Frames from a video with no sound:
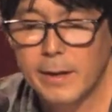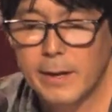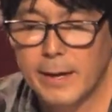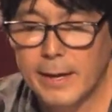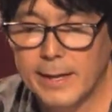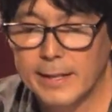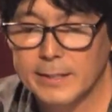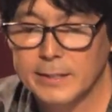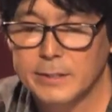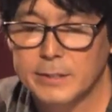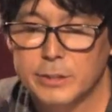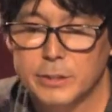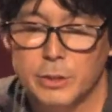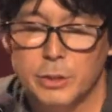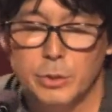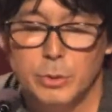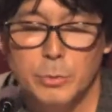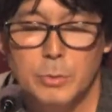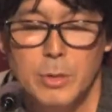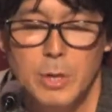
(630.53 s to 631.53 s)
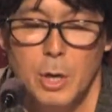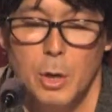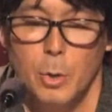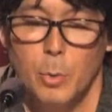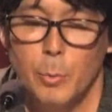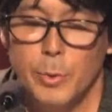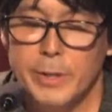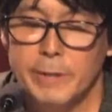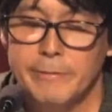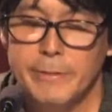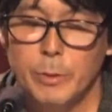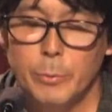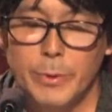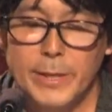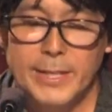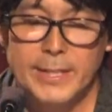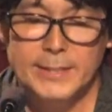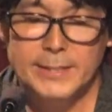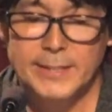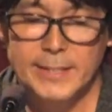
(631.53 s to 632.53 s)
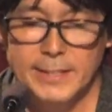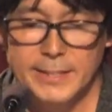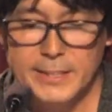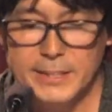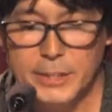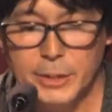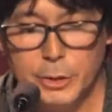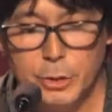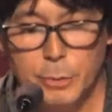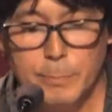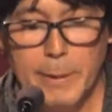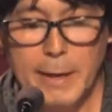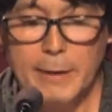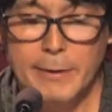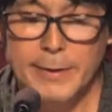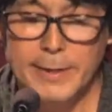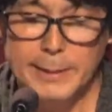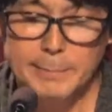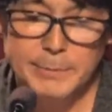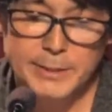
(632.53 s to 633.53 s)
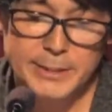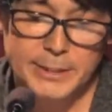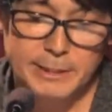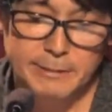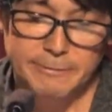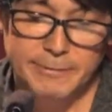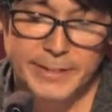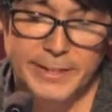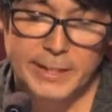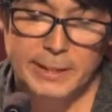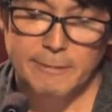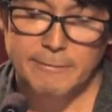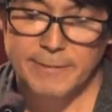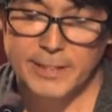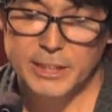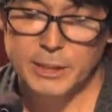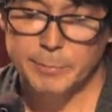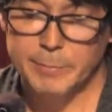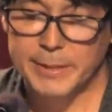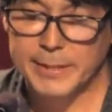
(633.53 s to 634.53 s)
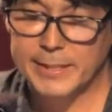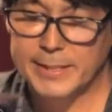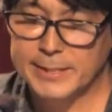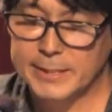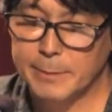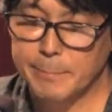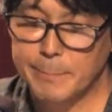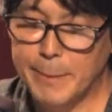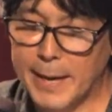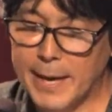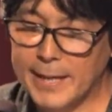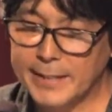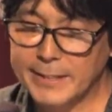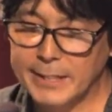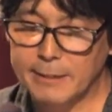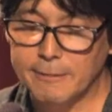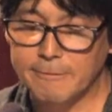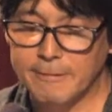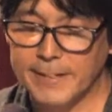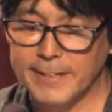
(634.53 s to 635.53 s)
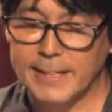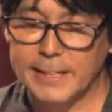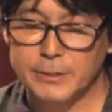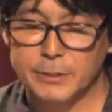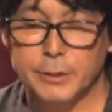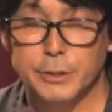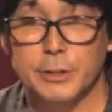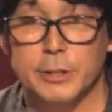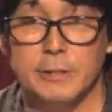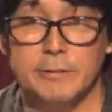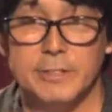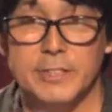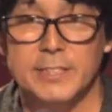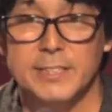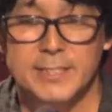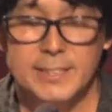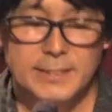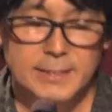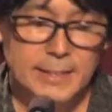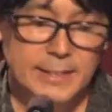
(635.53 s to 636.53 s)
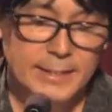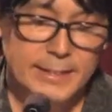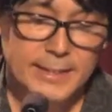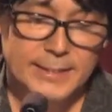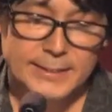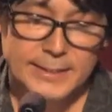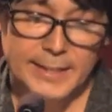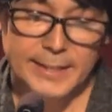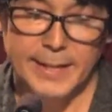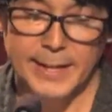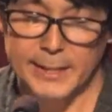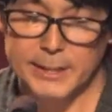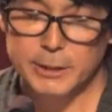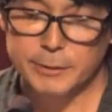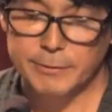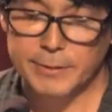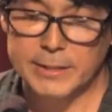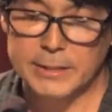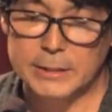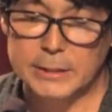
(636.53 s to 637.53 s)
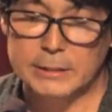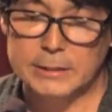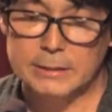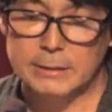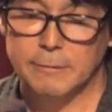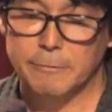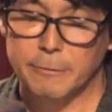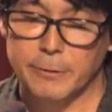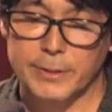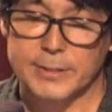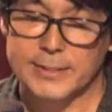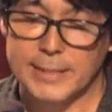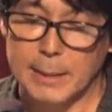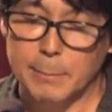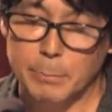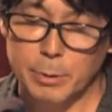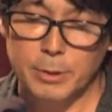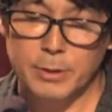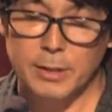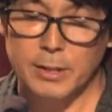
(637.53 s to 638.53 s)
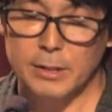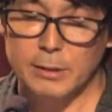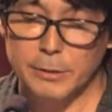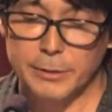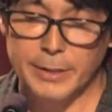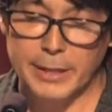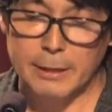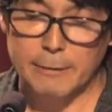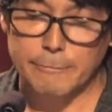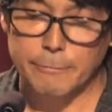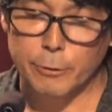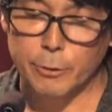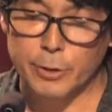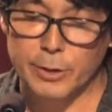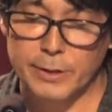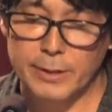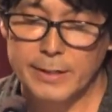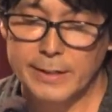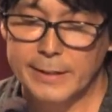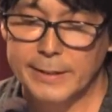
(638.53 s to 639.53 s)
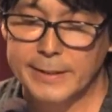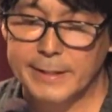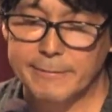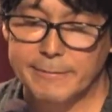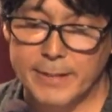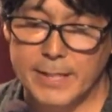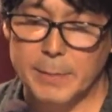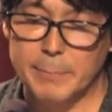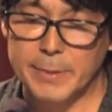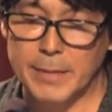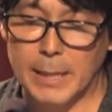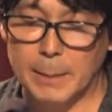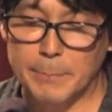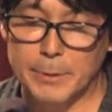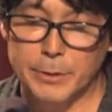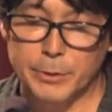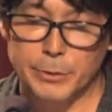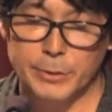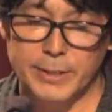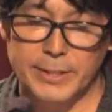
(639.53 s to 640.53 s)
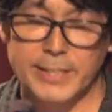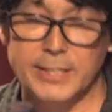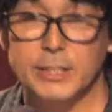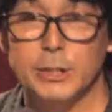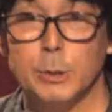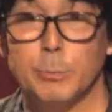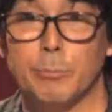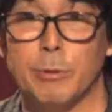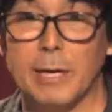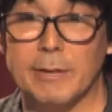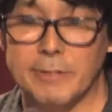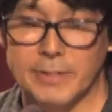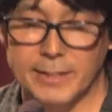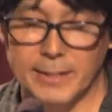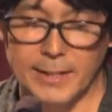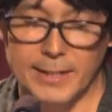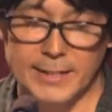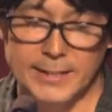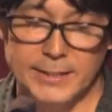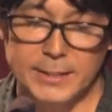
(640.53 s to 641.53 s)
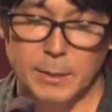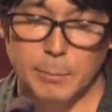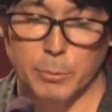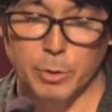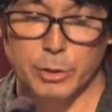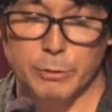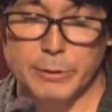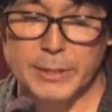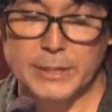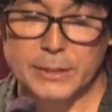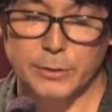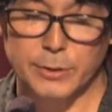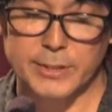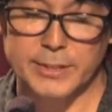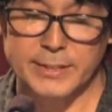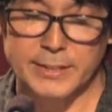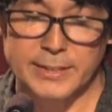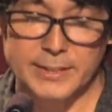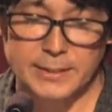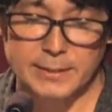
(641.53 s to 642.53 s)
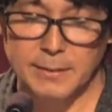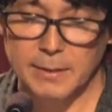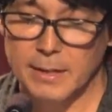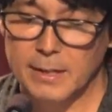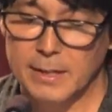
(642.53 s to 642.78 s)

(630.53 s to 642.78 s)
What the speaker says: And so one of the ways that this new paradigm shift in investment is impacting financial services is that hedge funds, for example, are looking for development opportunities to privatize more resources.